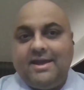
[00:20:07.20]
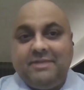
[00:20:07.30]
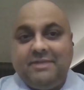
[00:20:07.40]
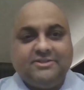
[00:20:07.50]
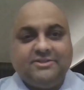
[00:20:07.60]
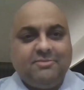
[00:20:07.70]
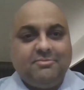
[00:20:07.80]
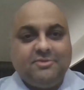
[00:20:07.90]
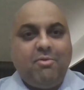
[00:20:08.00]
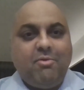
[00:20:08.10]
because the
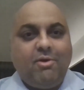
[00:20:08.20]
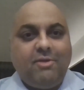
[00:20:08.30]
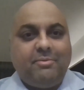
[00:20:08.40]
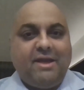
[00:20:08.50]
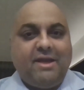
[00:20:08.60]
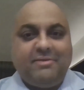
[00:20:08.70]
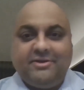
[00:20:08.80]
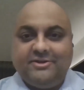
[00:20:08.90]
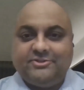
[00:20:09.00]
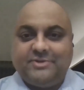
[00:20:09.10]
more
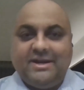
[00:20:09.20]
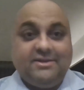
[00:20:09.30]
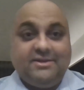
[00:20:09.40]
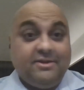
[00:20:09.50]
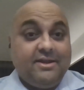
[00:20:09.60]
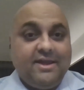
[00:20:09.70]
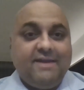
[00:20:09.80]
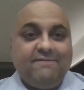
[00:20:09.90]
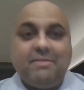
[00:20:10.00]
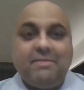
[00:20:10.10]
parameters, right, you
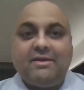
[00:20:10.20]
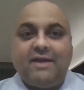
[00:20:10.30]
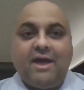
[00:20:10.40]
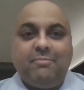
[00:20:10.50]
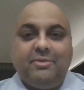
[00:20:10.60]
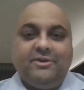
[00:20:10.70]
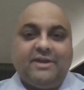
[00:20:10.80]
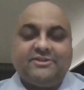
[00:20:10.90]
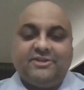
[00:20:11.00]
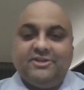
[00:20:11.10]
give, the better output you're
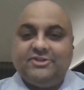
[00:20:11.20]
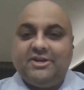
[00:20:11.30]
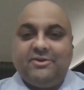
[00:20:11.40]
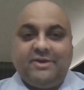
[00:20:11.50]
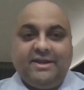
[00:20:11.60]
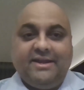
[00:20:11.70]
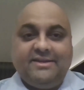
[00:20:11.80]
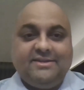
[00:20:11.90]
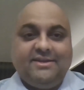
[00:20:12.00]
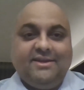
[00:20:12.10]
actually going to generate.
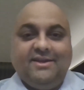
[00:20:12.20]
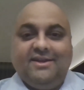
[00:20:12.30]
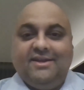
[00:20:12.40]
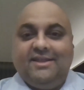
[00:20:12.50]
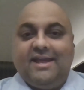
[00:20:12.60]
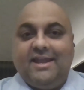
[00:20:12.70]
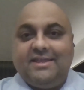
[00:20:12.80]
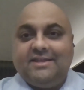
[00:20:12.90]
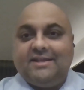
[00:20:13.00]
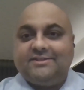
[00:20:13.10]
And I
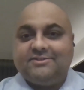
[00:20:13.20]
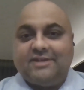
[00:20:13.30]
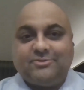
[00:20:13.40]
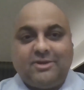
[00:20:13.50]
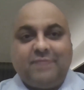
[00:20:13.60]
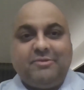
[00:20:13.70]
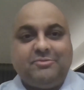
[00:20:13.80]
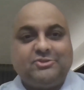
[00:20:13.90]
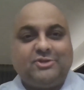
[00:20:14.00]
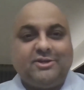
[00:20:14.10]
think that's where a lot of people
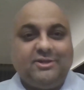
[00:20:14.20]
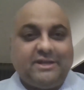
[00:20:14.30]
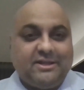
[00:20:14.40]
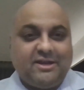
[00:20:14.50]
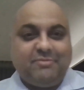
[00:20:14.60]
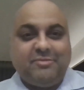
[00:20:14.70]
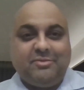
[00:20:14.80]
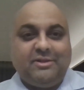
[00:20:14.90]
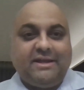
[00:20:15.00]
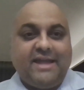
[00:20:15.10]
struggle. Like a lot of people are
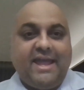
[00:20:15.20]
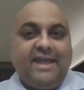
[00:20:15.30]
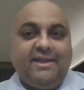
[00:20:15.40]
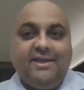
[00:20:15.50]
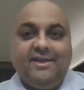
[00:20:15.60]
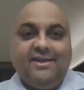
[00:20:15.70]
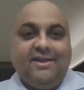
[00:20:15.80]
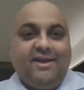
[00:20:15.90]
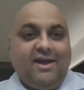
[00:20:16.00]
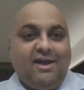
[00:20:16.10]
like, hey,
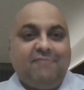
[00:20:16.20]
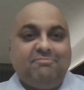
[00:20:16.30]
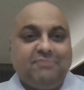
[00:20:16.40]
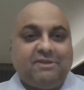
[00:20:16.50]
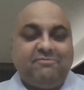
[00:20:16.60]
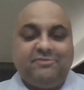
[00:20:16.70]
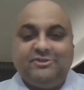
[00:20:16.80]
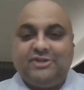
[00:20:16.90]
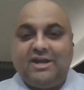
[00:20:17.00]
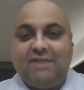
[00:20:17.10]
I'm looking for a
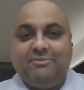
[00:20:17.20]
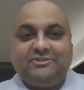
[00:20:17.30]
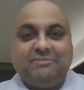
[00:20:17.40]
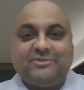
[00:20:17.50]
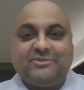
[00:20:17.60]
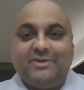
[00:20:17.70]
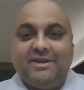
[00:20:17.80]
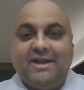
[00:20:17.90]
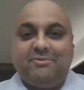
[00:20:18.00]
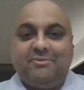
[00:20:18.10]
job. What's the best way to
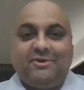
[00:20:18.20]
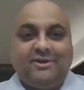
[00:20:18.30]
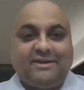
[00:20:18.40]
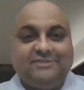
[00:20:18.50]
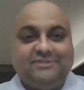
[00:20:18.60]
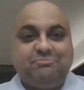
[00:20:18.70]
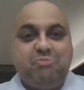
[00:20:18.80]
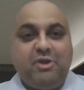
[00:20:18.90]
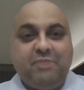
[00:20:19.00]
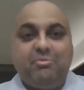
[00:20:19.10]
network? It's
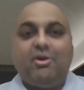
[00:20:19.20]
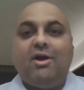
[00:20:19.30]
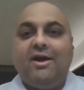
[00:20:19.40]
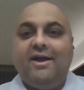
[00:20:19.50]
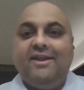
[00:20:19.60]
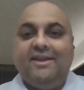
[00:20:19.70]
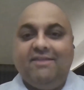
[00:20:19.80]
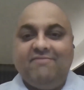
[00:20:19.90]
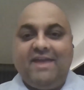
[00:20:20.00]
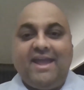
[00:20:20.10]
pretty broad and
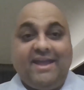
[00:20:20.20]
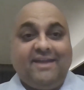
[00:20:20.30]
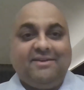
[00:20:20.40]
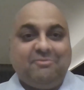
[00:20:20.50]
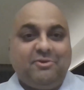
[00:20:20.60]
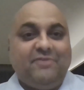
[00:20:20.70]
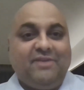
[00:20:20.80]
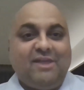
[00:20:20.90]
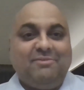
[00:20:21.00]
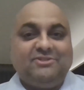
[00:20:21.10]
vague. Where if you
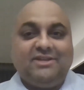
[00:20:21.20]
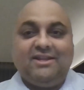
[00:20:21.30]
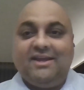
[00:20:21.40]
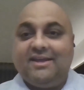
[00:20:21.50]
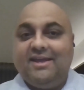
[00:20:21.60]
came and said like,